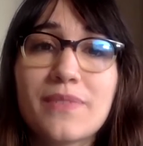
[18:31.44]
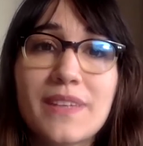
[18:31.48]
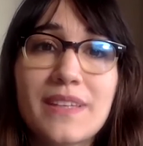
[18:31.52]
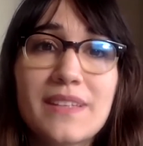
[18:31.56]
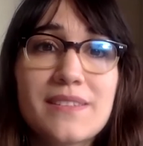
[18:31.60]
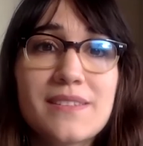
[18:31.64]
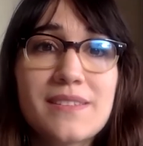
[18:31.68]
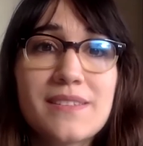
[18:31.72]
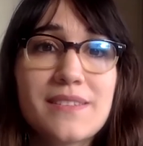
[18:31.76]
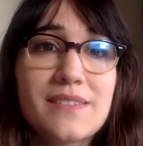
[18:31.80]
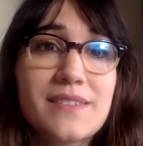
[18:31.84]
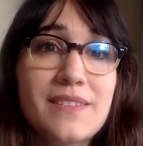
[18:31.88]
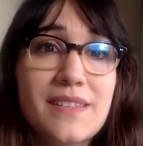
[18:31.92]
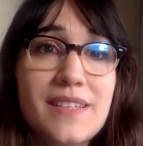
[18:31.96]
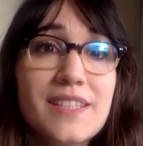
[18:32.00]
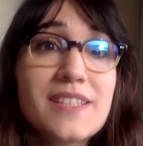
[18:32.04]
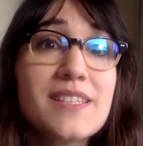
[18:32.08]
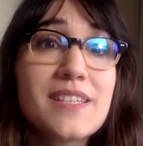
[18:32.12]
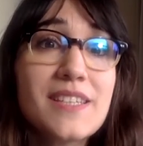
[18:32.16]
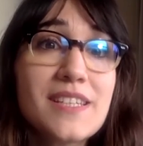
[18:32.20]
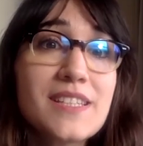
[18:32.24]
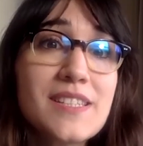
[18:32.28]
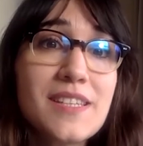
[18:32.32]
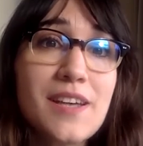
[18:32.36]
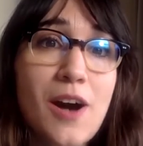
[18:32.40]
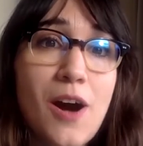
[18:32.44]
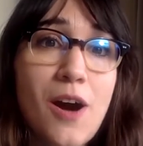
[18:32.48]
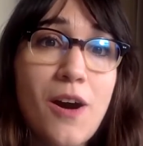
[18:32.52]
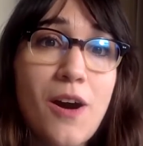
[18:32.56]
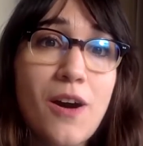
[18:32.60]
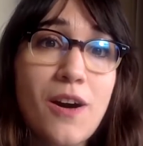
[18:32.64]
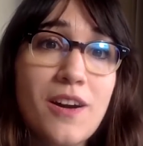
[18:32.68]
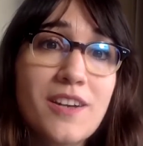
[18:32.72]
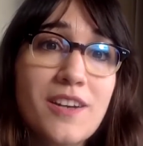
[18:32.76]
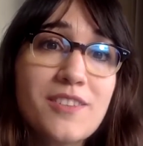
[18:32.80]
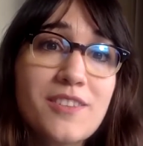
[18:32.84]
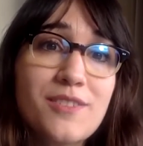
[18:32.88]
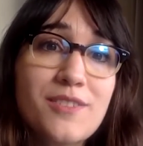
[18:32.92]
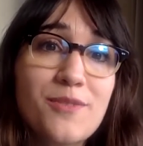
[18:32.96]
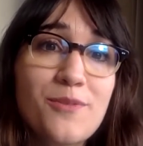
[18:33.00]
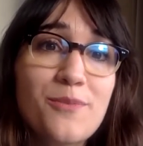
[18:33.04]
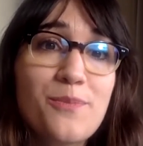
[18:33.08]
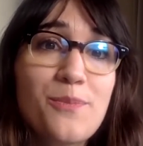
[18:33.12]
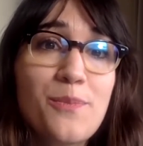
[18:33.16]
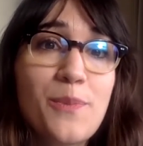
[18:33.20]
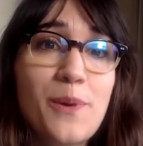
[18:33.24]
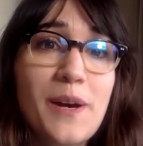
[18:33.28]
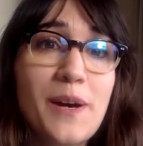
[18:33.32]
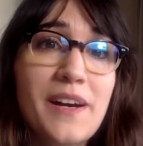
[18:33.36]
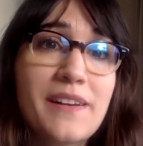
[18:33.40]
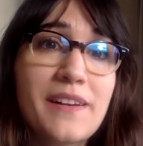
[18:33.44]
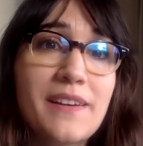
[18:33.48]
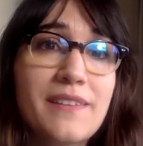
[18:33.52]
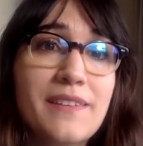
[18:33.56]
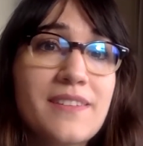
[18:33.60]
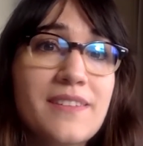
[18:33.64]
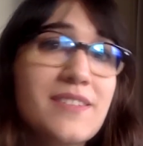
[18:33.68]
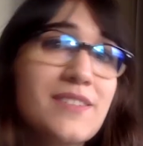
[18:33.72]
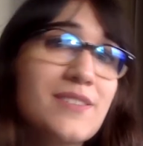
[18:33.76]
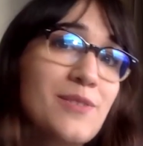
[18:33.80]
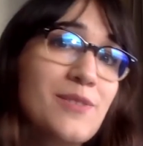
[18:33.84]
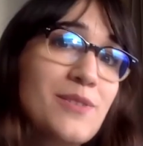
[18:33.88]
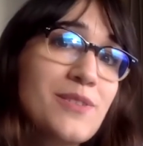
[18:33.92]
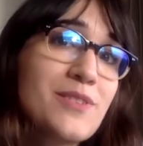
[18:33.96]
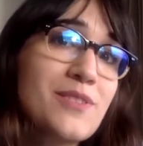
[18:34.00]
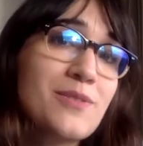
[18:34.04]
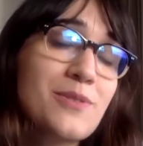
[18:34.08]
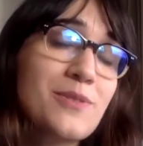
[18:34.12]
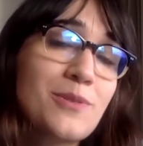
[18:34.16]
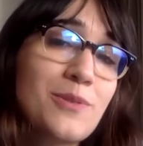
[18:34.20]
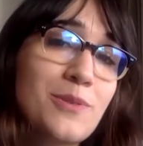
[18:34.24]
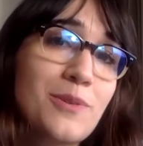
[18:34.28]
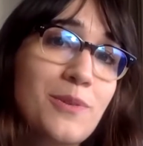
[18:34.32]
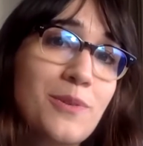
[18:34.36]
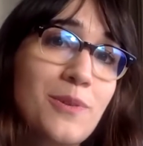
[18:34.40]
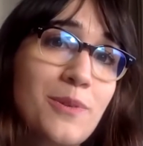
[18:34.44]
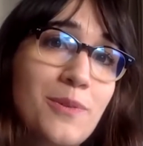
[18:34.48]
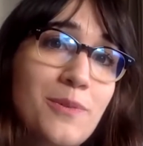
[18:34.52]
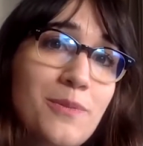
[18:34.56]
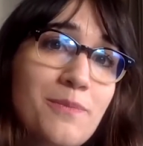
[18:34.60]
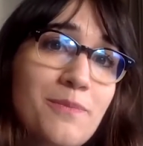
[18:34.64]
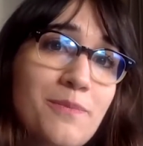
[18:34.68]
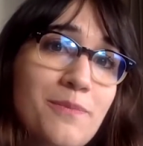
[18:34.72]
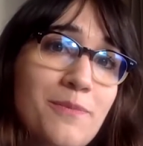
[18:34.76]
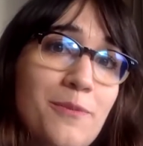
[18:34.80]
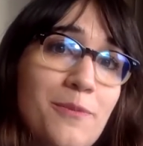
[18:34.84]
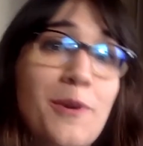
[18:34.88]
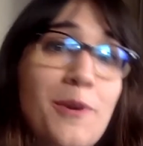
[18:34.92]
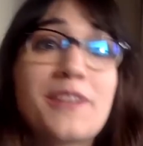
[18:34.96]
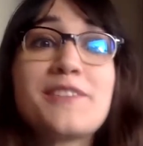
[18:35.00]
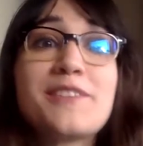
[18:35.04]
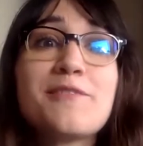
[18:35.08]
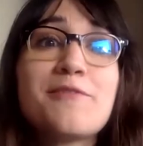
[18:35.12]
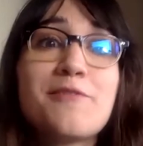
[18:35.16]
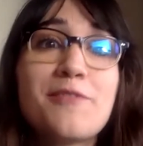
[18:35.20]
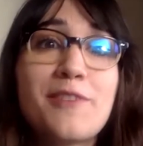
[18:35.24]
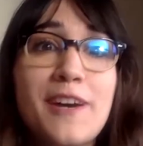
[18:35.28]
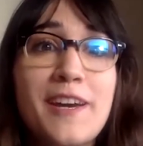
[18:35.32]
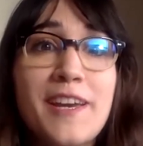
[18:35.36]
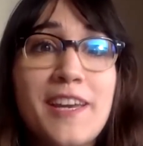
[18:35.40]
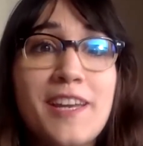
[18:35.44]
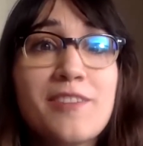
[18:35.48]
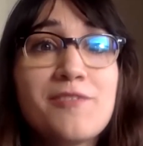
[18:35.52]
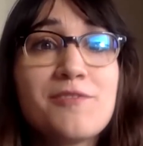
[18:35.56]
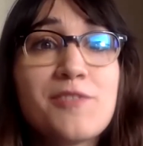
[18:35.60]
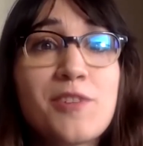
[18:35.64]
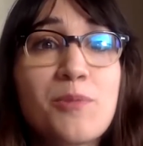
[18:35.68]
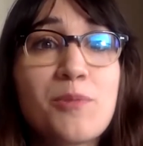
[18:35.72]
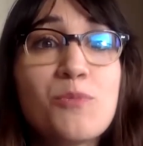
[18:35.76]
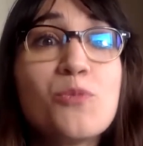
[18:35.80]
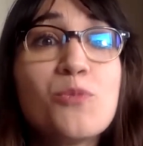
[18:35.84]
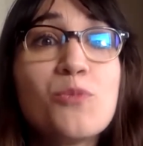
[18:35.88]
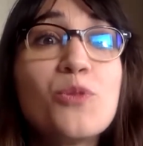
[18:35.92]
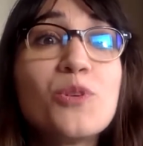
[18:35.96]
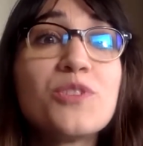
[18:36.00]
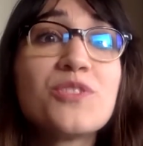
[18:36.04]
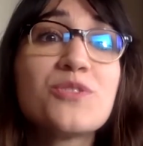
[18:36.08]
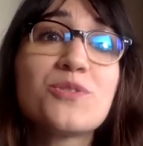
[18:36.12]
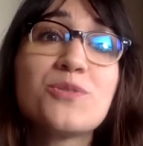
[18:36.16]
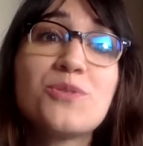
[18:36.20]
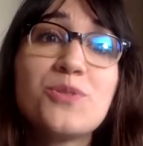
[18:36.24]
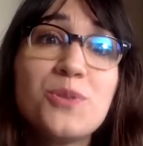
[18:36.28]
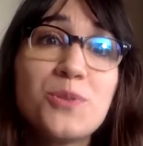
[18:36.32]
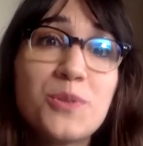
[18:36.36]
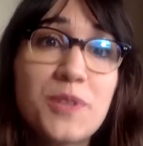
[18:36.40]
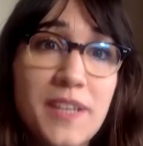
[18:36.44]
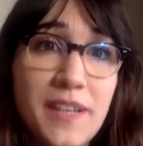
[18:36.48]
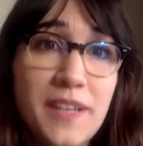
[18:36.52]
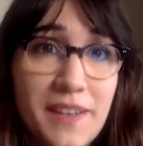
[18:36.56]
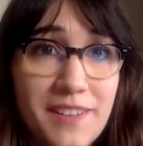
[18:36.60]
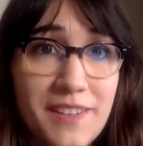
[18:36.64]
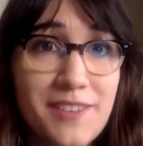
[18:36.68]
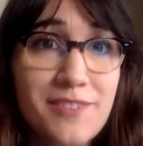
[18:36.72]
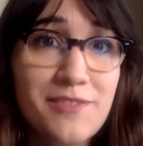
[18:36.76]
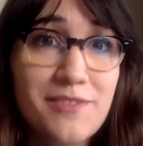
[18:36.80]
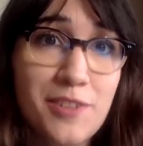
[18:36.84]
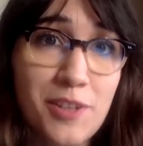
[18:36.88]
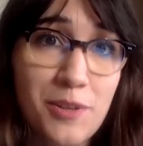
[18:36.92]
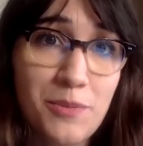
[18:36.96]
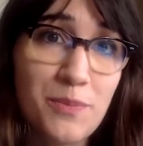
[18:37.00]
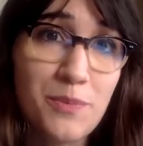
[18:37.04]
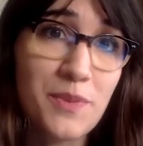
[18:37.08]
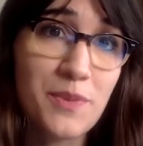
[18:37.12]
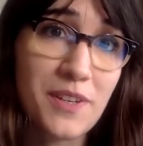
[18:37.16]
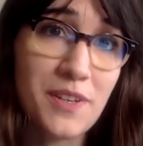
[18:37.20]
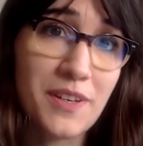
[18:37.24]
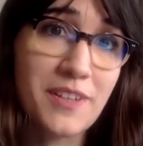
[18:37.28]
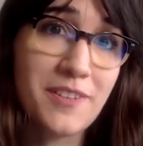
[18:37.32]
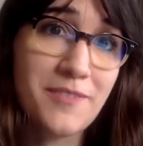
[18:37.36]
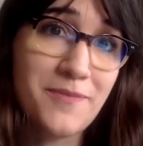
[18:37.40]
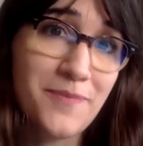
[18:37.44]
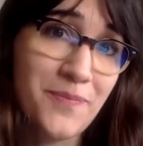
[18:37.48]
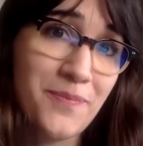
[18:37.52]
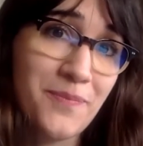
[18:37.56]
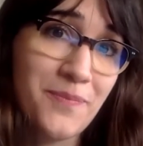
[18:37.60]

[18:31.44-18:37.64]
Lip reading: It's hard, but it's also gratifying from what you get from there.